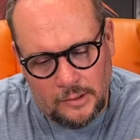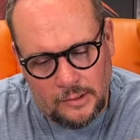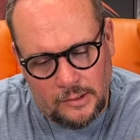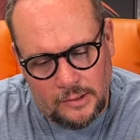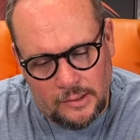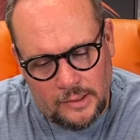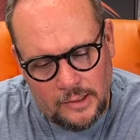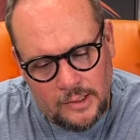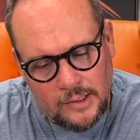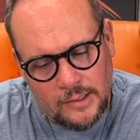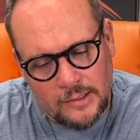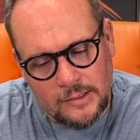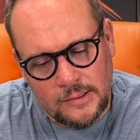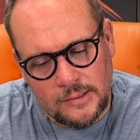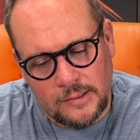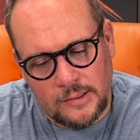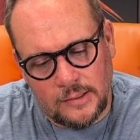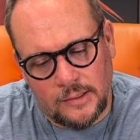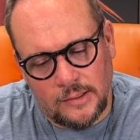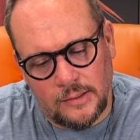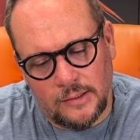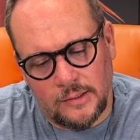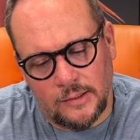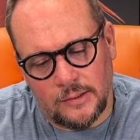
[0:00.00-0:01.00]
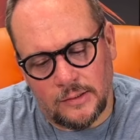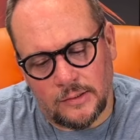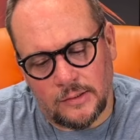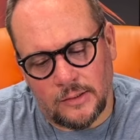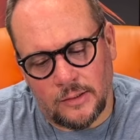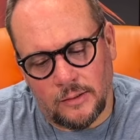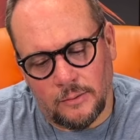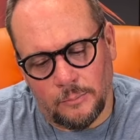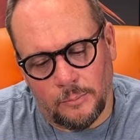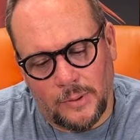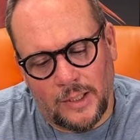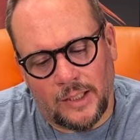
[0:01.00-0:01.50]
This is
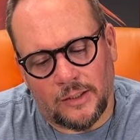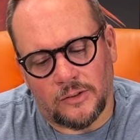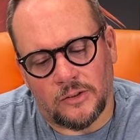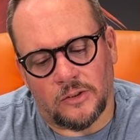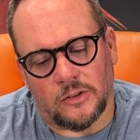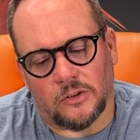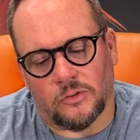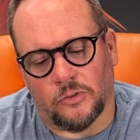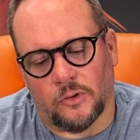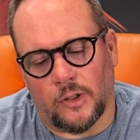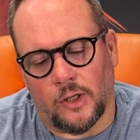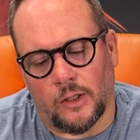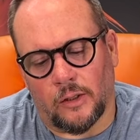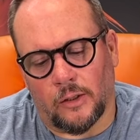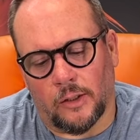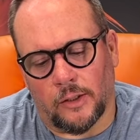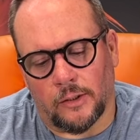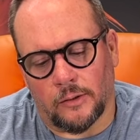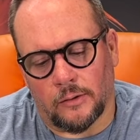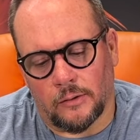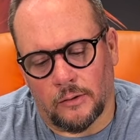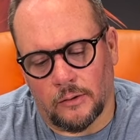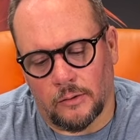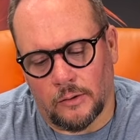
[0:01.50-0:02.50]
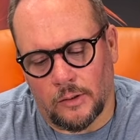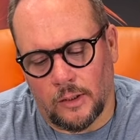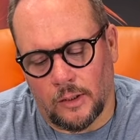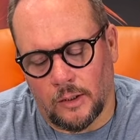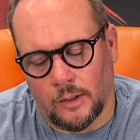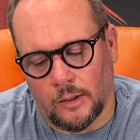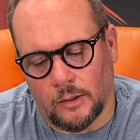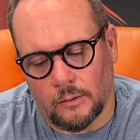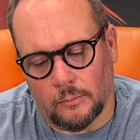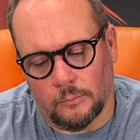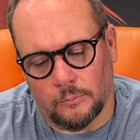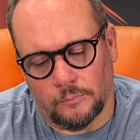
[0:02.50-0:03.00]
Max's fly line.
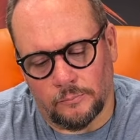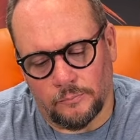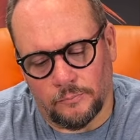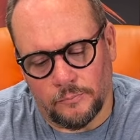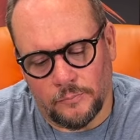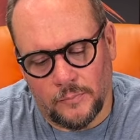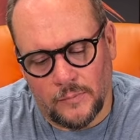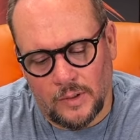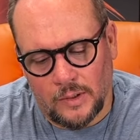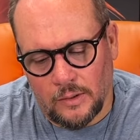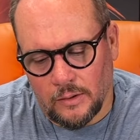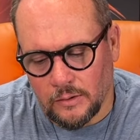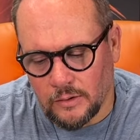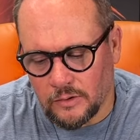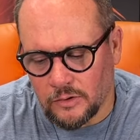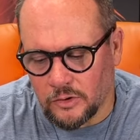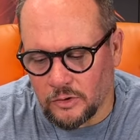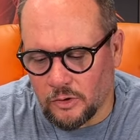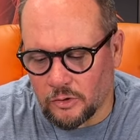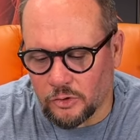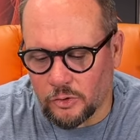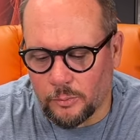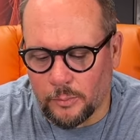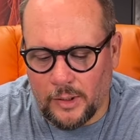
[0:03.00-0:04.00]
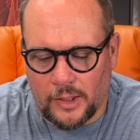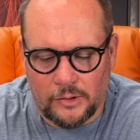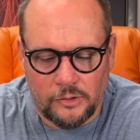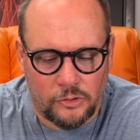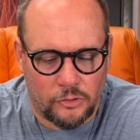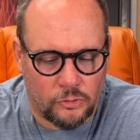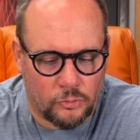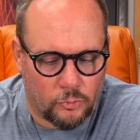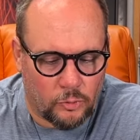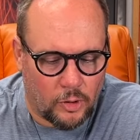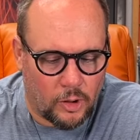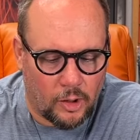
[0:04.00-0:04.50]
This is also
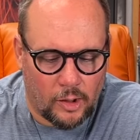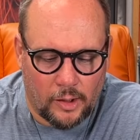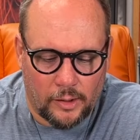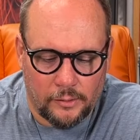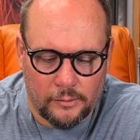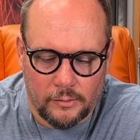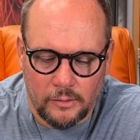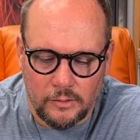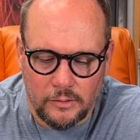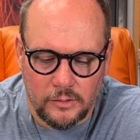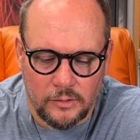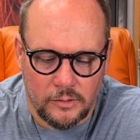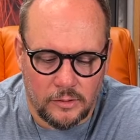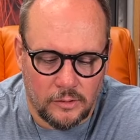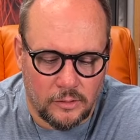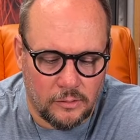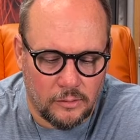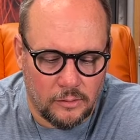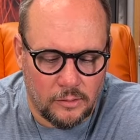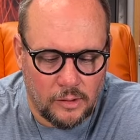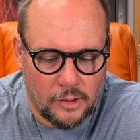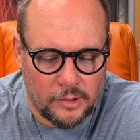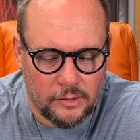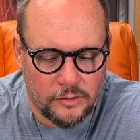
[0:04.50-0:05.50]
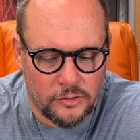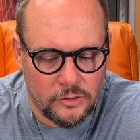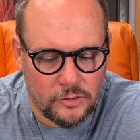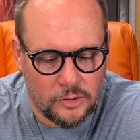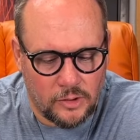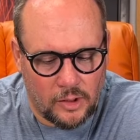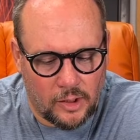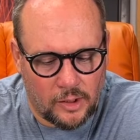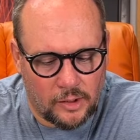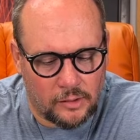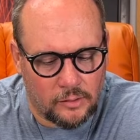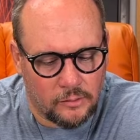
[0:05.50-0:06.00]
Max's rod. This is a nice
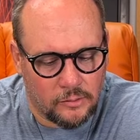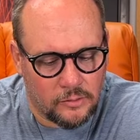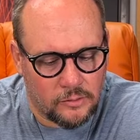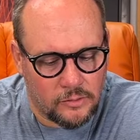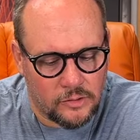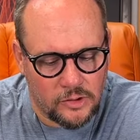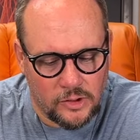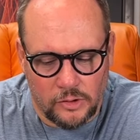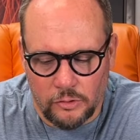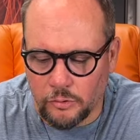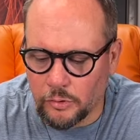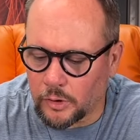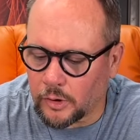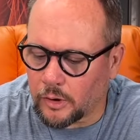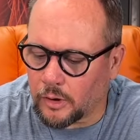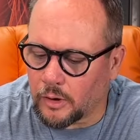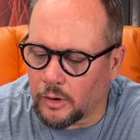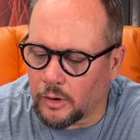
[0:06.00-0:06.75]
Scott Centric